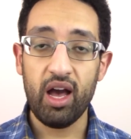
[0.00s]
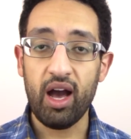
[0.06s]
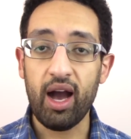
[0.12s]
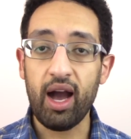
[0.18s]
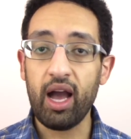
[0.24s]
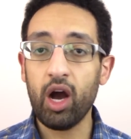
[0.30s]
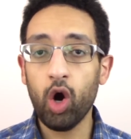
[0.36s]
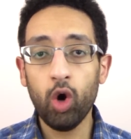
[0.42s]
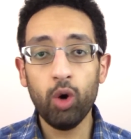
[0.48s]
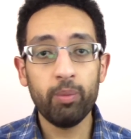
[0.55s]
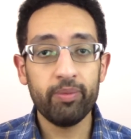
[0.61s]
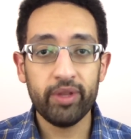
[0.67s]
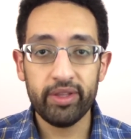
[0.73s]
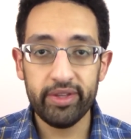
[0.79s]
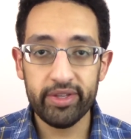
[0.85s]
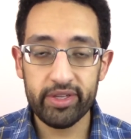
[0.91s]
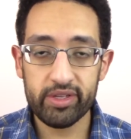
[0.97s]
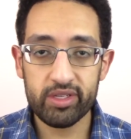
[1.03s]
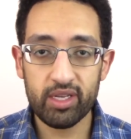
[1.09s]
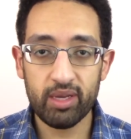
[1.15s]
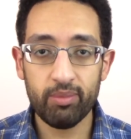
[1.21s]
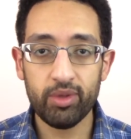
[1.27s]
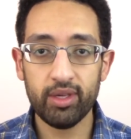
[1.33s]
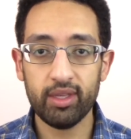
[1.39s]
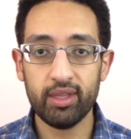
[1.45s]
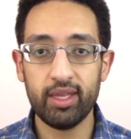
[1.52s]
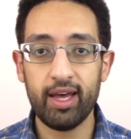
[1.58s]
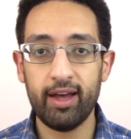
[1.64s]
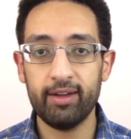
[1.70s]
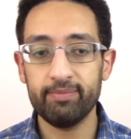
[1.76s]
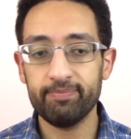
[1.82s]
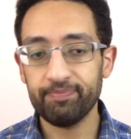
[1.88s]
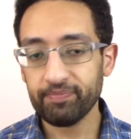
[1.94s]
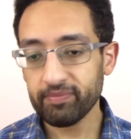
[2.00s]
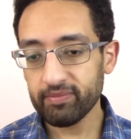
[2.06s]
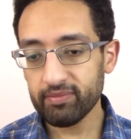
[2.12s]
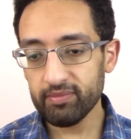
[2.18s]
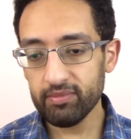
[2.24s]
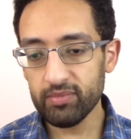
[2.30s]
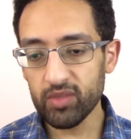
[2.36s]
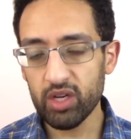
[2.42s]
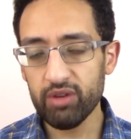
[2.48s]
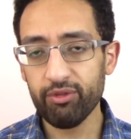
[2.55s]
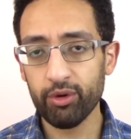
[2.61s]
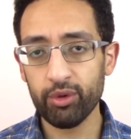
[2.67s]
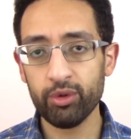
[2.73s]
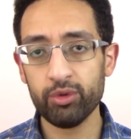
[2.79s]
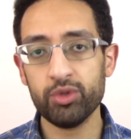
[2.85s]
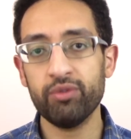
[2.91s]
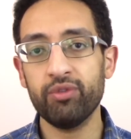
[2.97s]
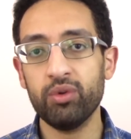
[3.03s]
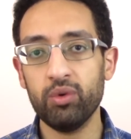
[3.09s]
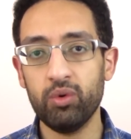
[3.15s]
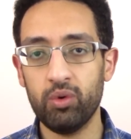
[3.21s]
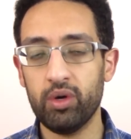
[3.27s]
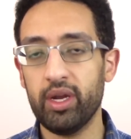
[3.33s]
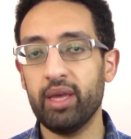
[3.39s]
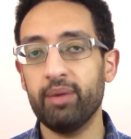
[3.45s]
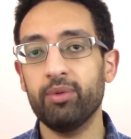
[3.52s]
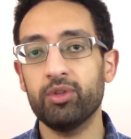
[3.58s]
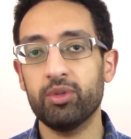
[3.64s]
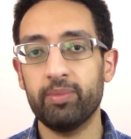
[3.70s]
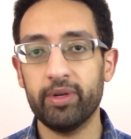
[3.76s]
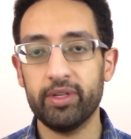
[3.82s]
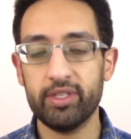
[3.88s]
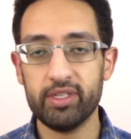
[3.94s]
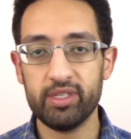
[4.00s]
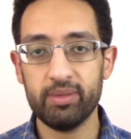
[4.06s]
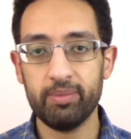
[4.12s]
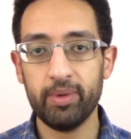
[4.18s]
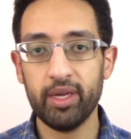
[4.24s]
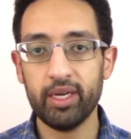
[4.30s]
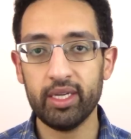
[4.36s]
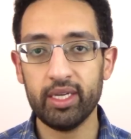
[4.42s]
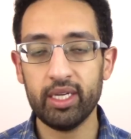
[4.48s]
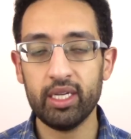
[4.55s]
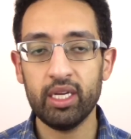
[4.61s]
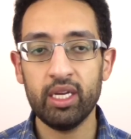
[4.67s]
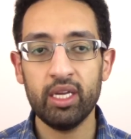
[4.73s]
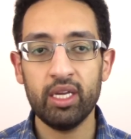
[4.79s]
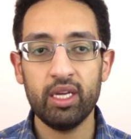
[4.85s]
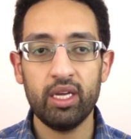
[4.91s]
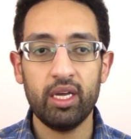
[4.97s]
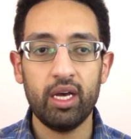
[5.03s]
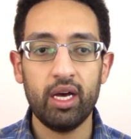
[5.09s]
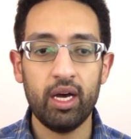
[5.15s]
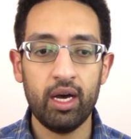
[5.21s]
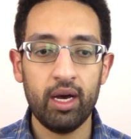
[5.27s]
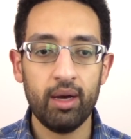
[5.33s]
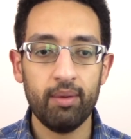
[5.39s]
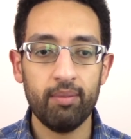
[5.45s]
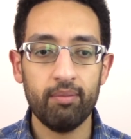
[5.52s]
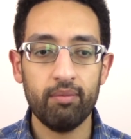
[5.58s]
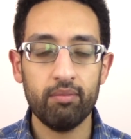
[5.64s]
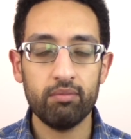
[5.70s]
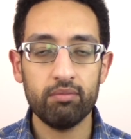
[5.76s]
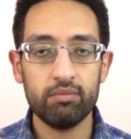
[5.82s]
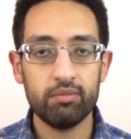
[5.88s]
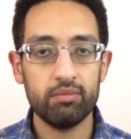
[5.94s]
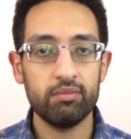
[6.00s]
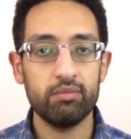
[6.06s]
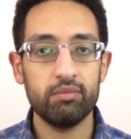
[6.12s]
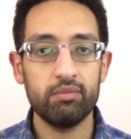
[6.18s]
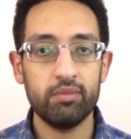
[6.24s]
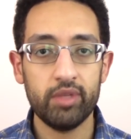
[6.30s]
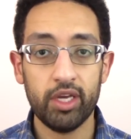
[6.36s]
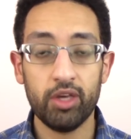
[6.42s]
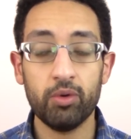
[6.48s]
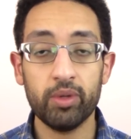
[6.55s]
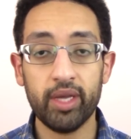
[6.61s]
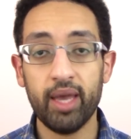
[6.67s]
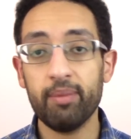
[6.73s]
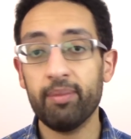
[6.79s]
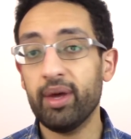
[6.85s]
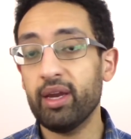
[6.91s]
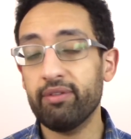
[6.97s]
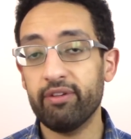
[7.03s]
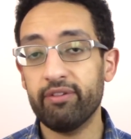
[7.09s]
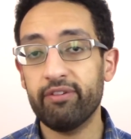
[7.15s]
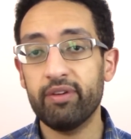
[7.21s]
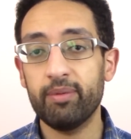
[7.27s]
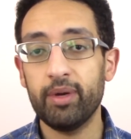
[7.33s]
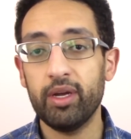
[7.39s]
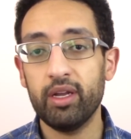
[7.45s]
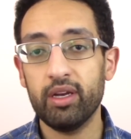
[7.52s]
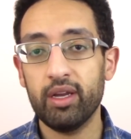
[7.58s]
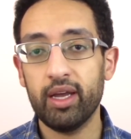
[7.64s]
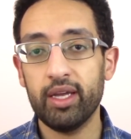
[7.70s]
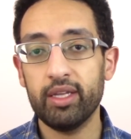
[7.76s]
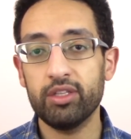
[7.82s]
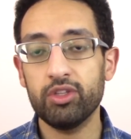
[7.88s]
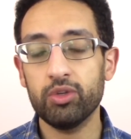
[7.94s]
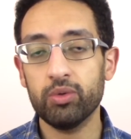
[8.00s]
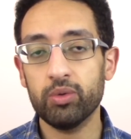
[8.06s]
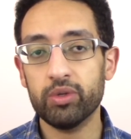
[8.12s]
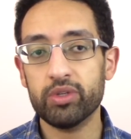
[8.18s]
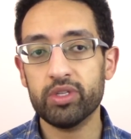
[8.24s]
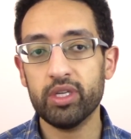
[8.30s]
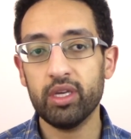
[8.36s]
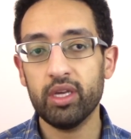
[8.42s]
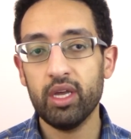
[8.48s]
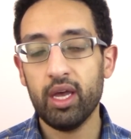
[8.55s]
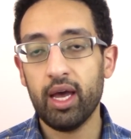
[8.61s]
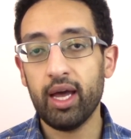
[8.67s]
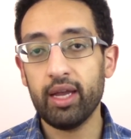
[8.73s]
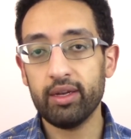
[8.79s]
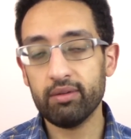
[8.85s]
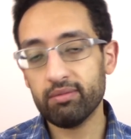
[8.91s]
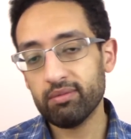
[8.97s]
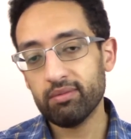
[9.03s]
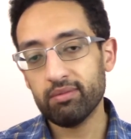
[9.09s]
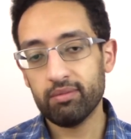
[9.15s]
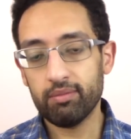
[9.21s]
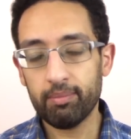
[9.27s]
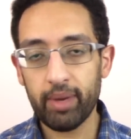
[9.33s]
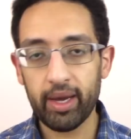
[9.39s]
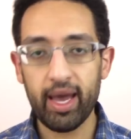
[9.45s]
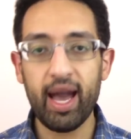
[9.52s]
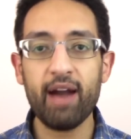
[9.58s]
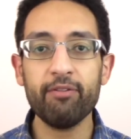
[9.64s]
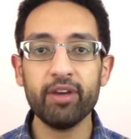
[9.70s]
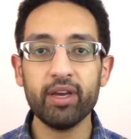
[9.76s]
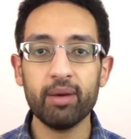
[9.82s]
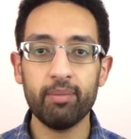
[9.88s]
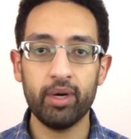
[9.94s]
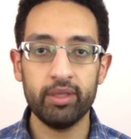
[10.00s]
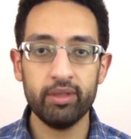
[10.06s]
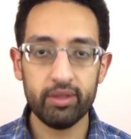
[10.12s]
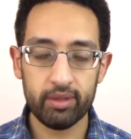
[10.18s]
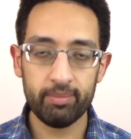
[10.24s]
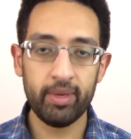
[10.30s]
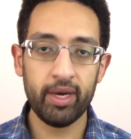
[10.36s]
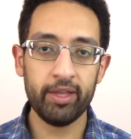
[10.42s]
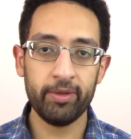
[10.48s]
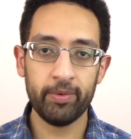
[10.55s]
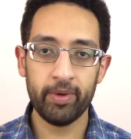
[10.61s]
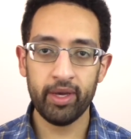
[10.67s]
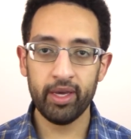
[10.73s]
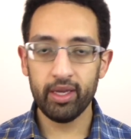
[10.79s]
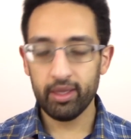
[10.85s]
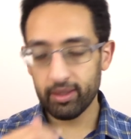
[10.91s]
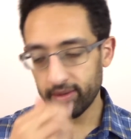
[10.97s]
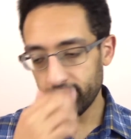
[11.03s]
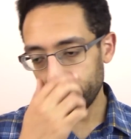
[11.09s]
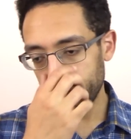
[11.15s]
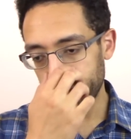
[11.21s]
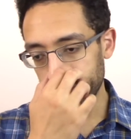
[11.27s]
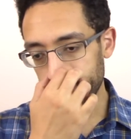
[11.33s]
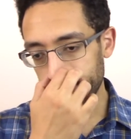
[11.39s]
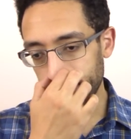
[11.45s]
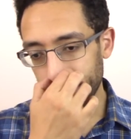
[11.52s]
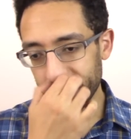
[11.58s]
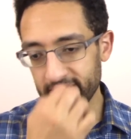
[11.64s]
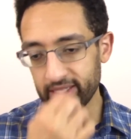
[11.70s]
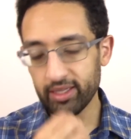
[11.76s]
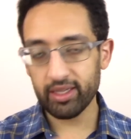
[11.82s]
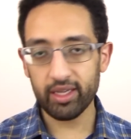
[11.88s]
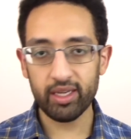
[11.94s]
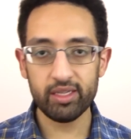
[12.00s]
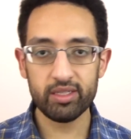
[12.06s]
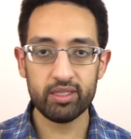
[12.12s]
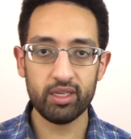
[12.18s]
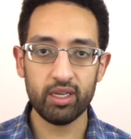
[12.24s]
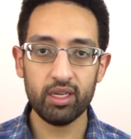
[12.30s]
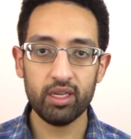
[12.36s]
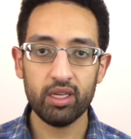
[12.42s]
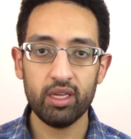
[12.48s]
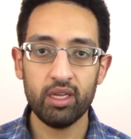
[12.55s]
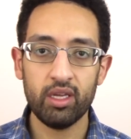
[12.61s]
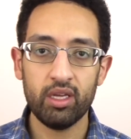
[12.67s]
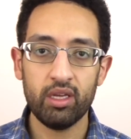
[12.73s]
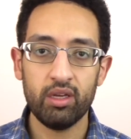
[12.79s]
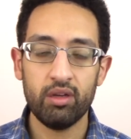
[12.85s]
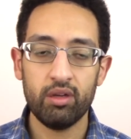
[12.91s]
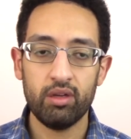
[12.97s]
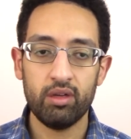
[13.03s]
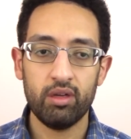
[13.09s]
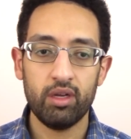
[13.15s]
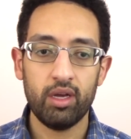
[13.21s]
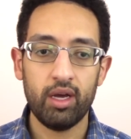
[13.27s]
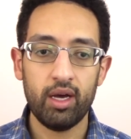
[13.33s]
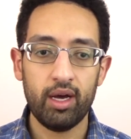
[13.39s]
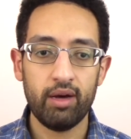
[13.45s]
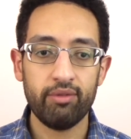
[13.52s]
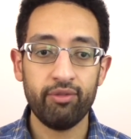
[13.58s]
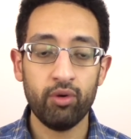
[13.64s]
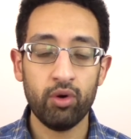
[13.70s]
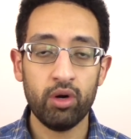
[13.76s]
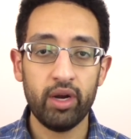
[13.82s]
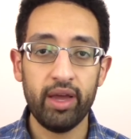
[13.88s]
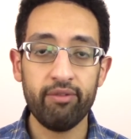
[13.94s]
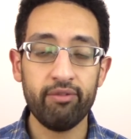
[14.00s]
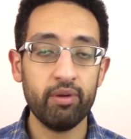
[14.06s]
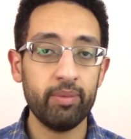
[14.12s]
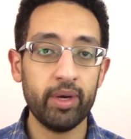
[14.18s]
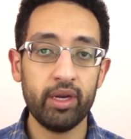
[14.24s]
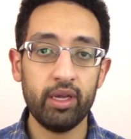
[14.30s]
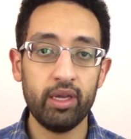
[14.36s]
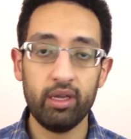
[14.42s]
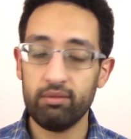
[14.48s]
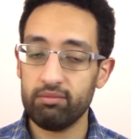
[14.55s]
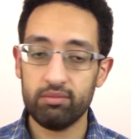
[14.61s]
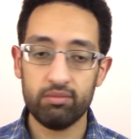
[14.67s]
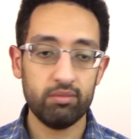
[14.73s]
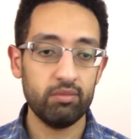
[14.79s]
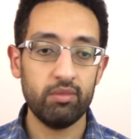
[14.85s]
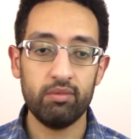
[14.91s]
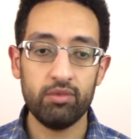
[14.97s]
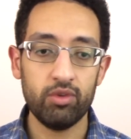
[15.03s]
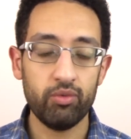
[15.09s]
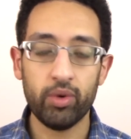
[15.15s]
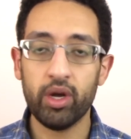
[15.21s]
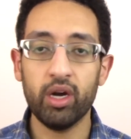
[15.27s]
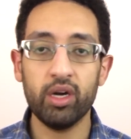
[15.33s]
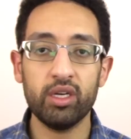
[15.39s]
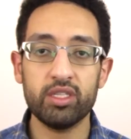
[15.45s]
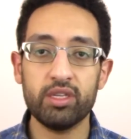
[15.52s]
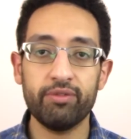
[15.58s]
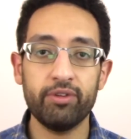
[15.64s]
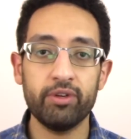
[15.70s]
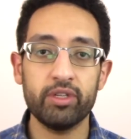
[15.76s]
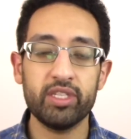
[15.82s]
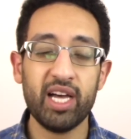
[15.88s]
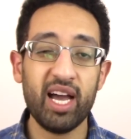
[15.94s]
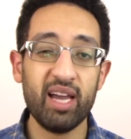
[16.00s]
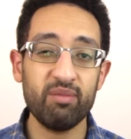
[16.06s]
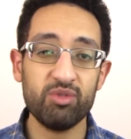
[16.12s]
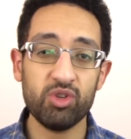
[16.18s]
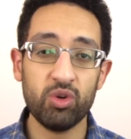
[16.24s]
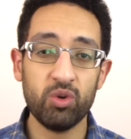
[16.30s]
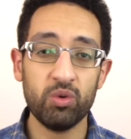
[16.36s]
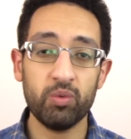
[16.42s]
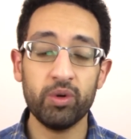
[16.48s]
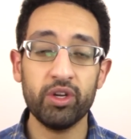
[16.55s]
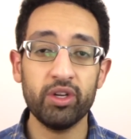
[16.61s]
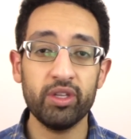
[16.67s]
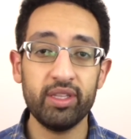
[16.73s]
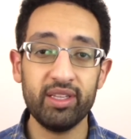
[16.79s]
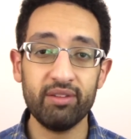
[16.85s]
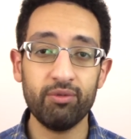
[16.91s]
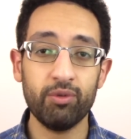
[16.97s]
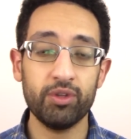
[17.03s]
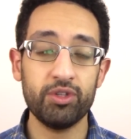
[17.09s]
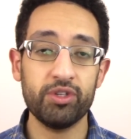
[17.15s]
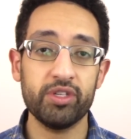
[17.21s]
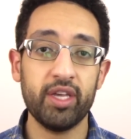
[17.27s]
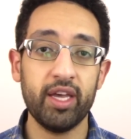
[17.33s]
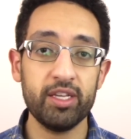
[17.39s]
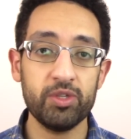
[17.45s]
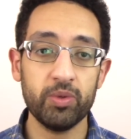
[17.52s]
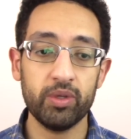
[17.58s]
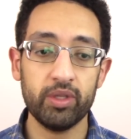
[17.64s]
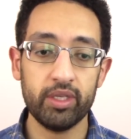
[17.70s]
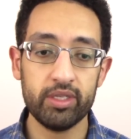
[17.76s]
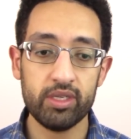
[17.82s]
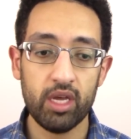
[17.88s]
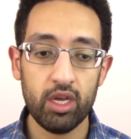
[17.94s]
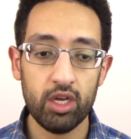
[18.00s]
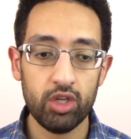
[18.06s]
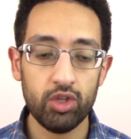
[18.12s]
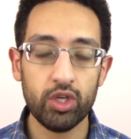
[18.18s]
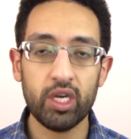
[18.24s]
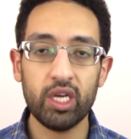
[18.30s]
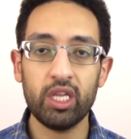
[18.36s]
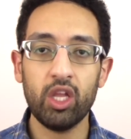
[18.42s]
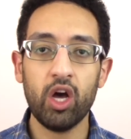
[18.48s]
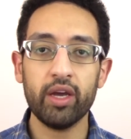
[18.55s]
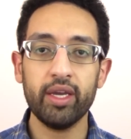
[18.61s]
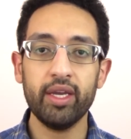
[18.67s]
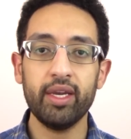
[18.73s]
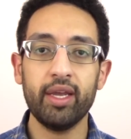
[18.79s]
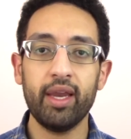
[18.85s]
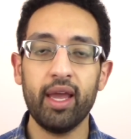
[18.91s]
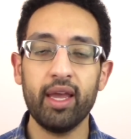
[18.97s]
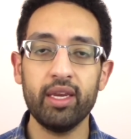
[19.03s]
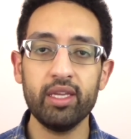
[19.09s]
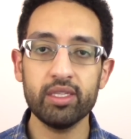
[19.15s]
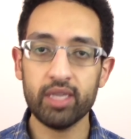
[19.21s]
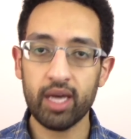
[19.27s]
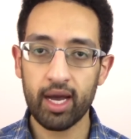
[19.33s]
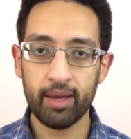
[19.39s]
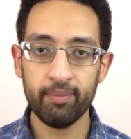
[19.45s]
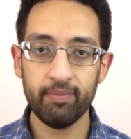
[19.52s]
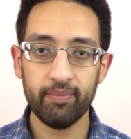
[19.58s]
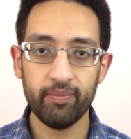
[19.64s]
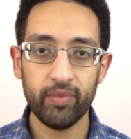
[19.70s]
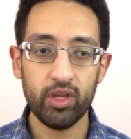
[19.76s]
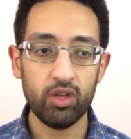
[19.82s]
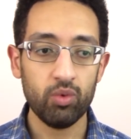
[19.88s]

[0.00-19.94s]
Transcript: I hope that this is something that, for those of you who are able to participate in it, that you will gain benefit from it and you will see. And by having a month, by the way, this makes it easy for everybody, regardless of your time zone, where you live, what your schedule is. You can log in at any time.